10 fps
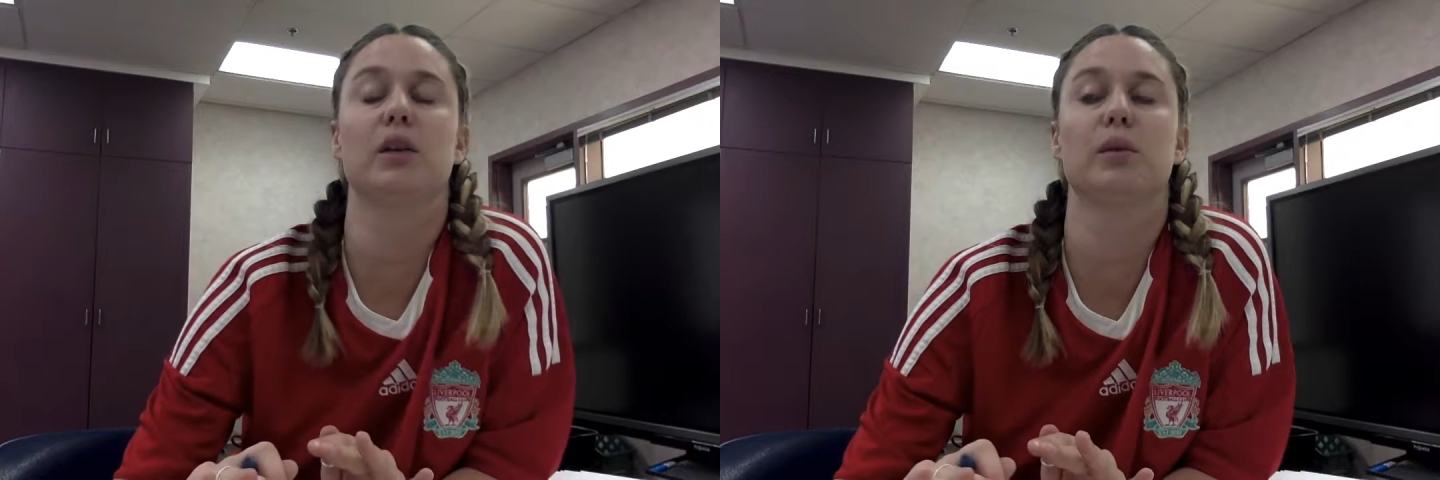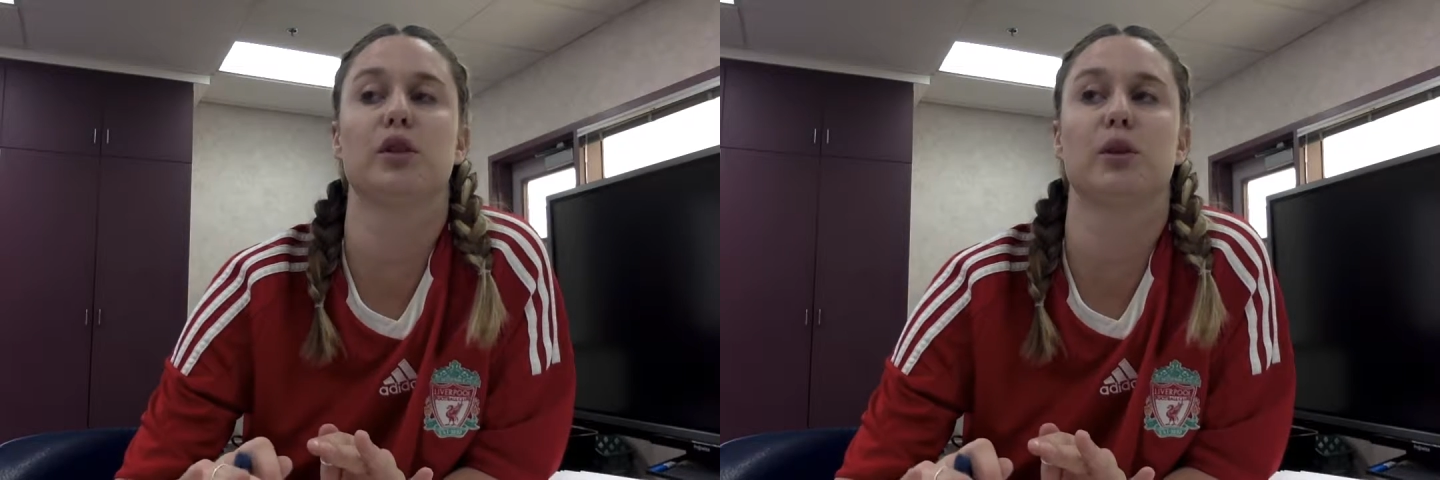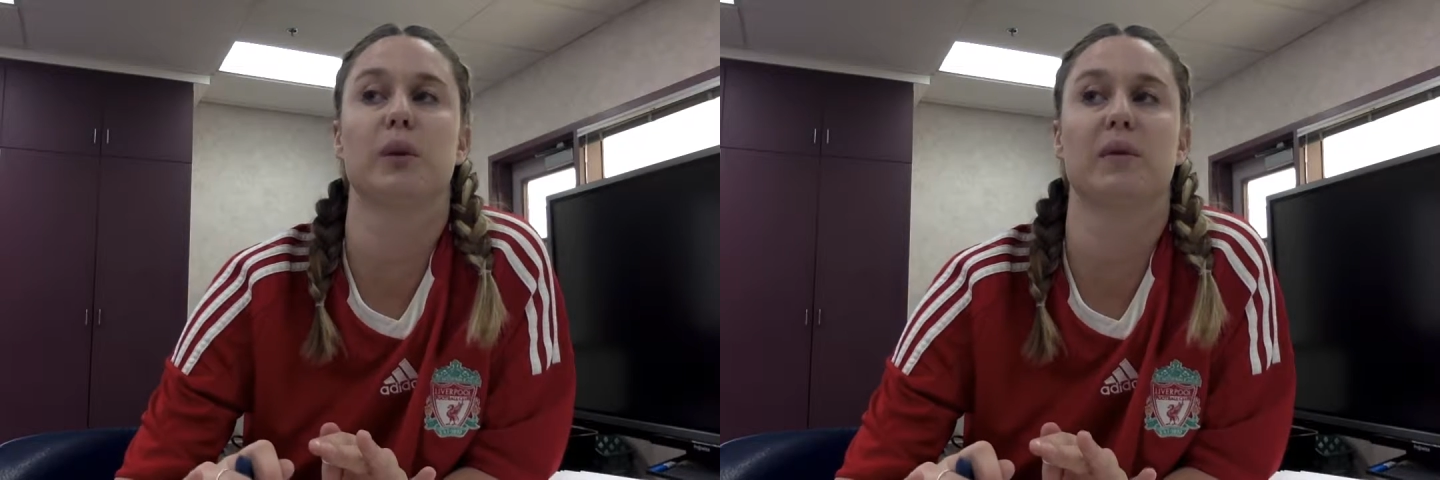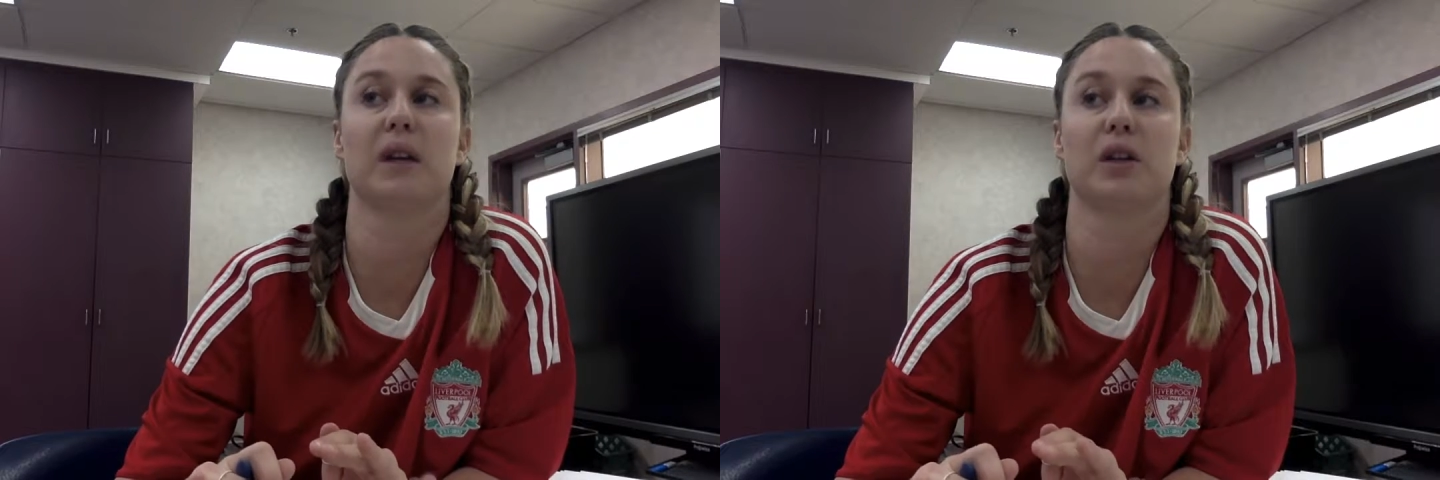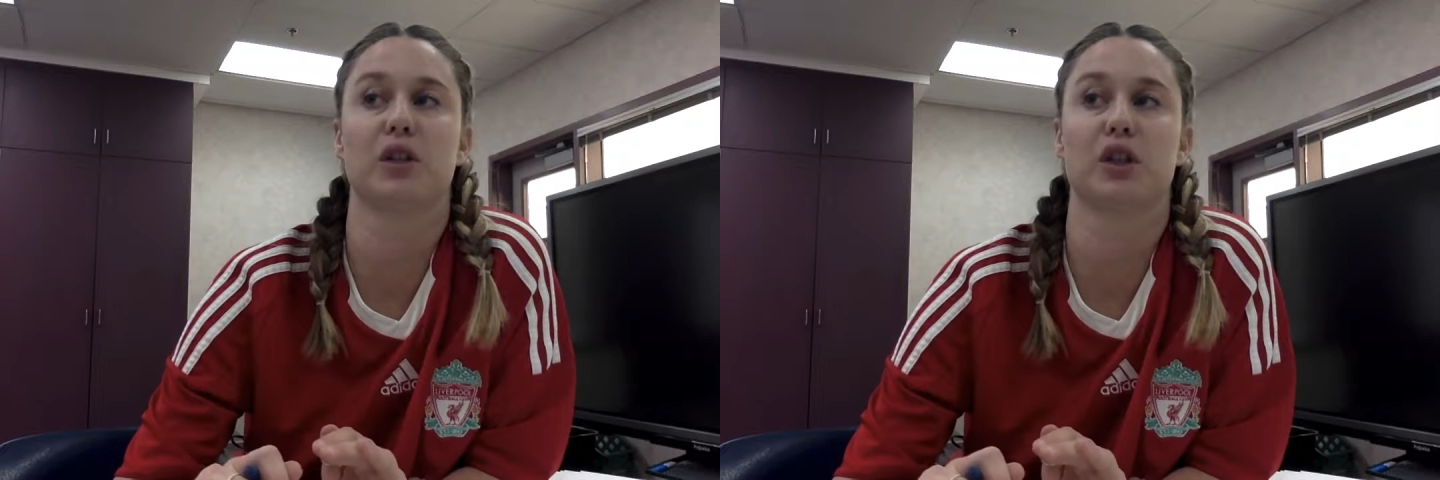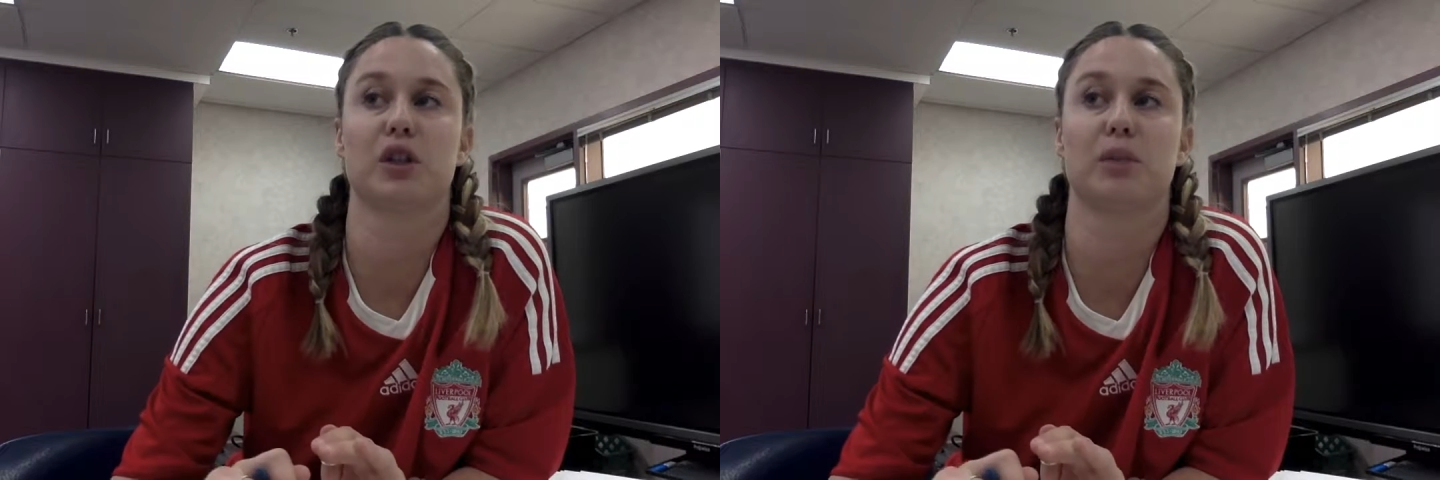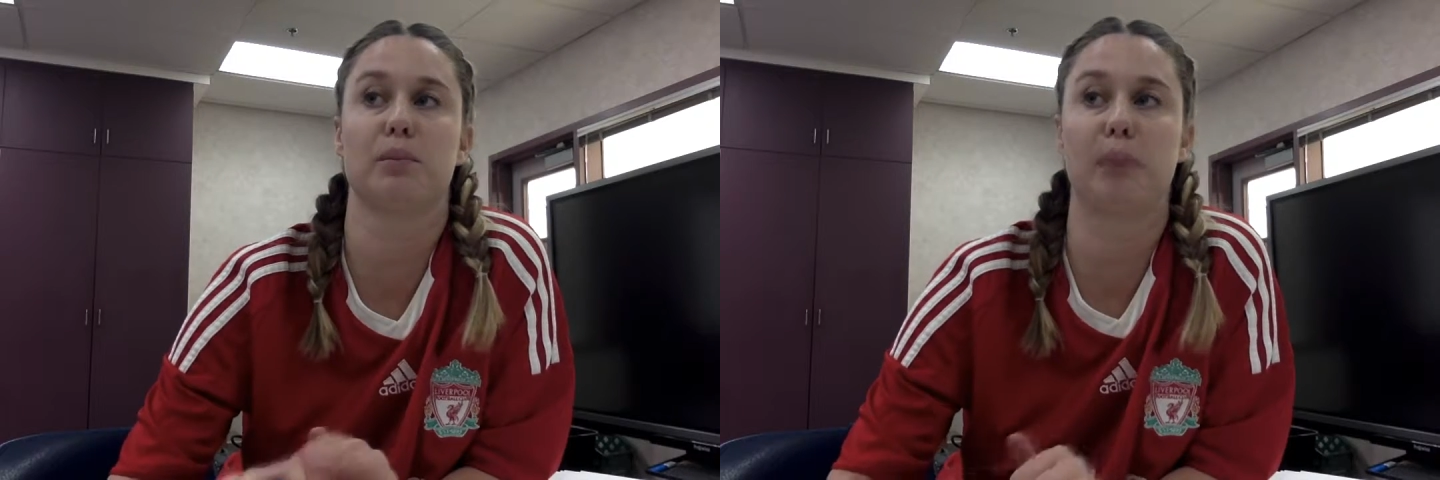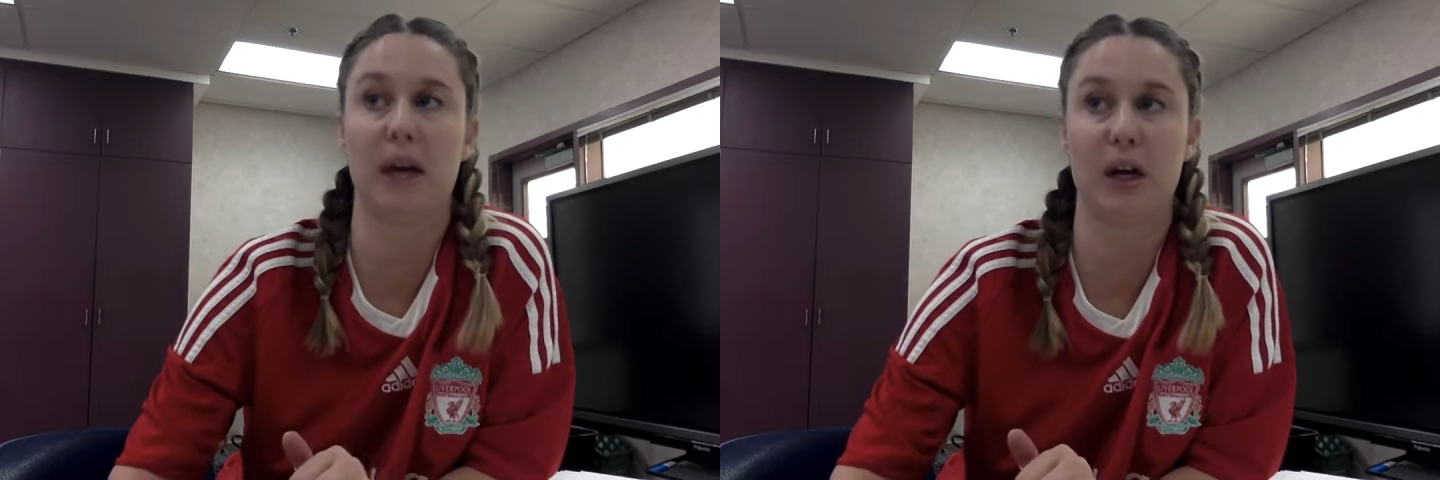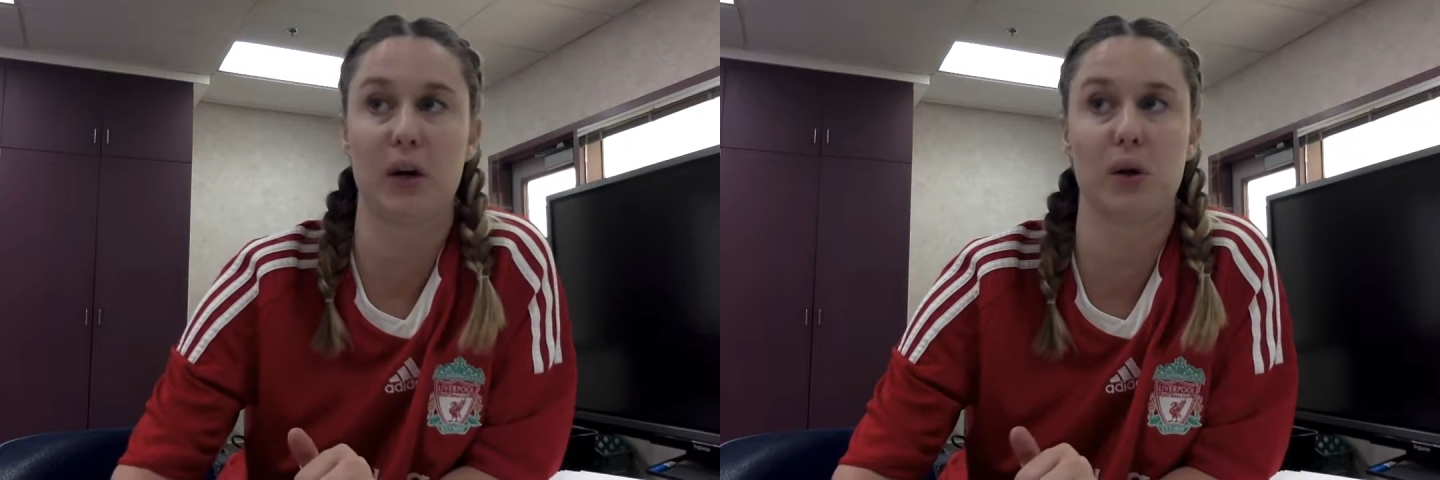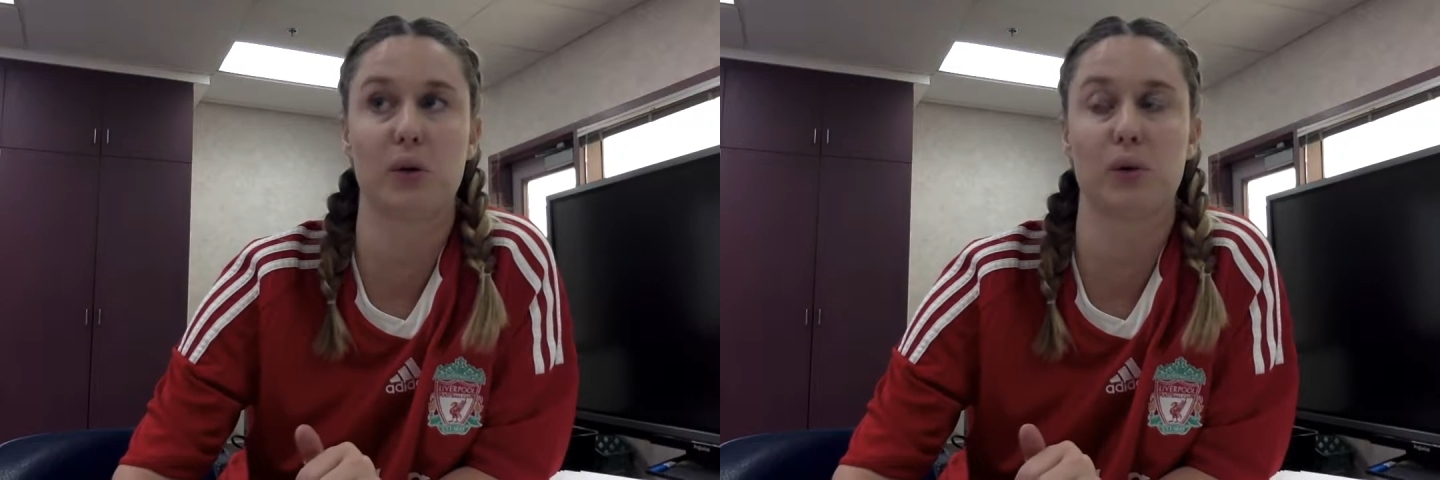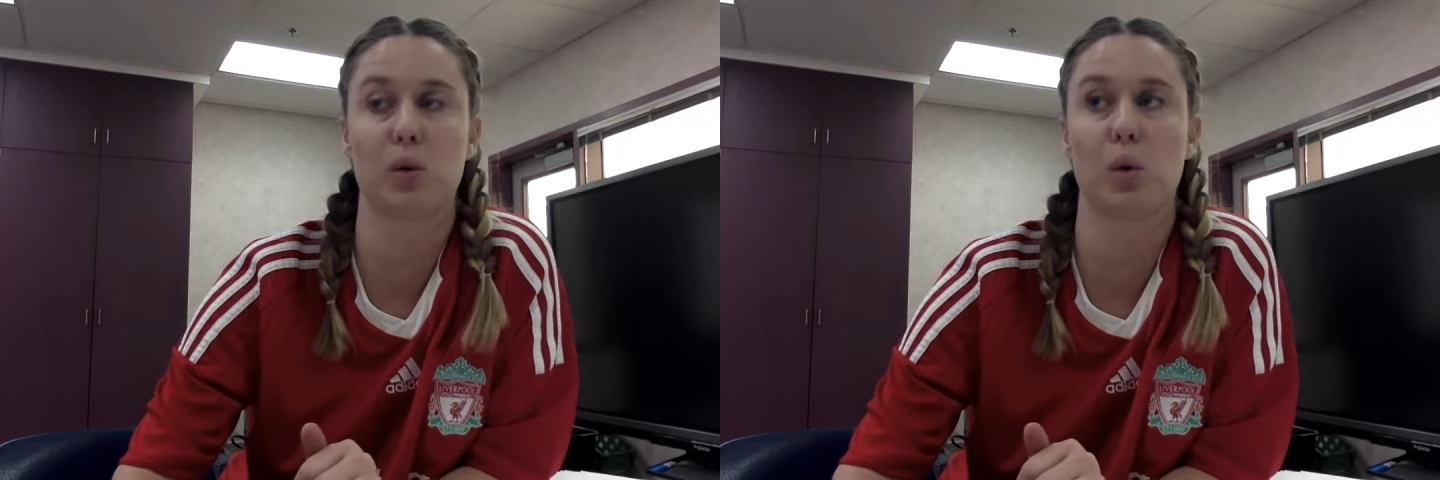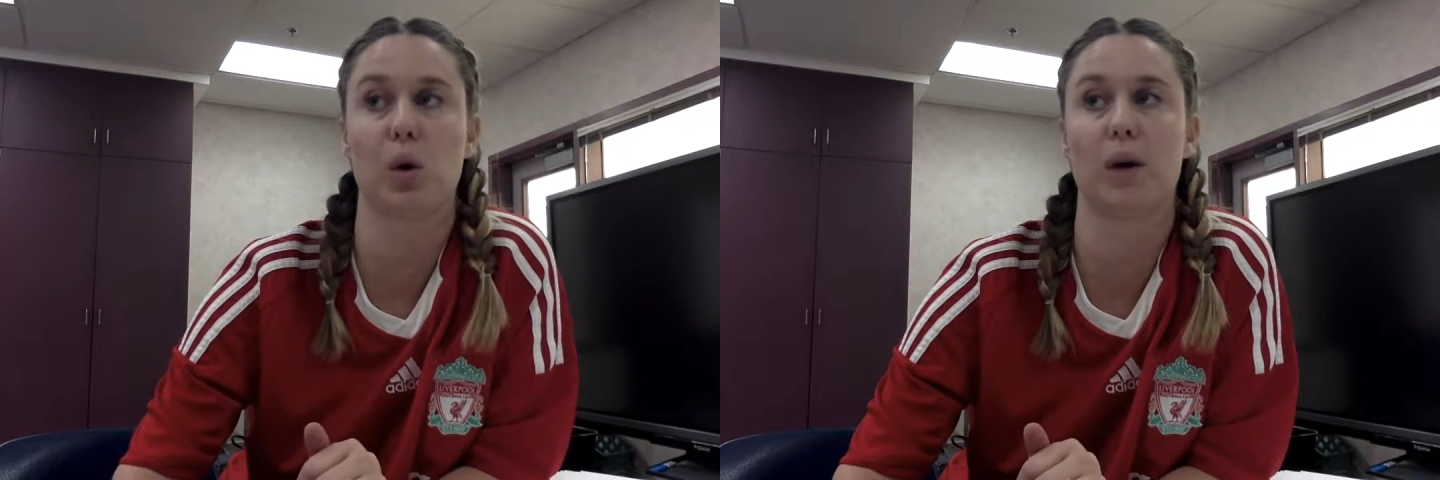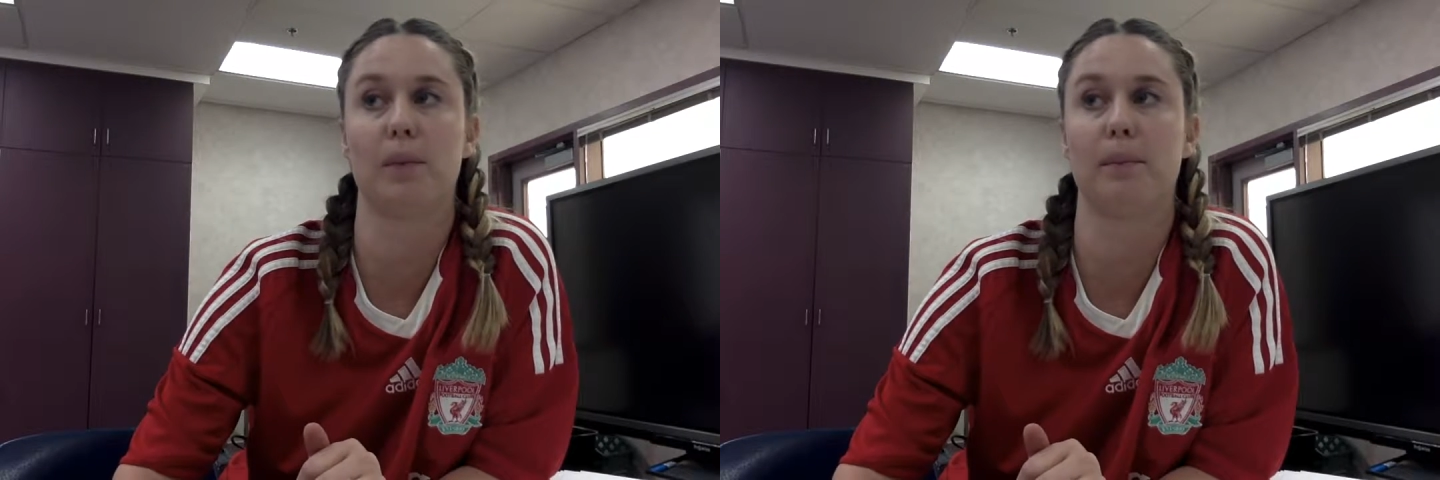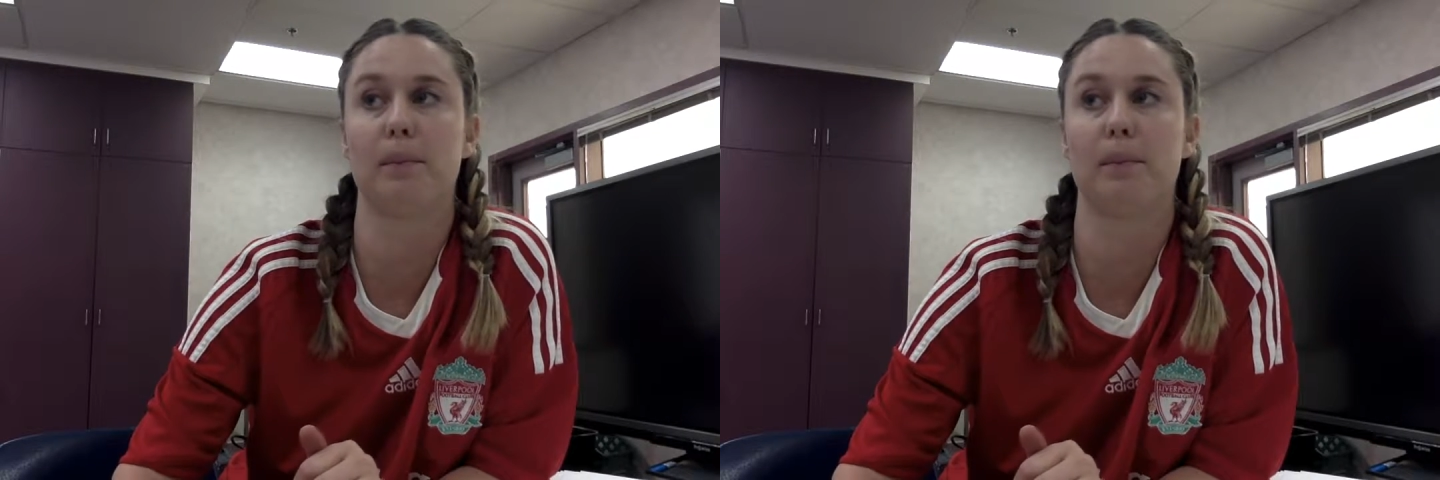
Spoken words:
or would you have done just pairs or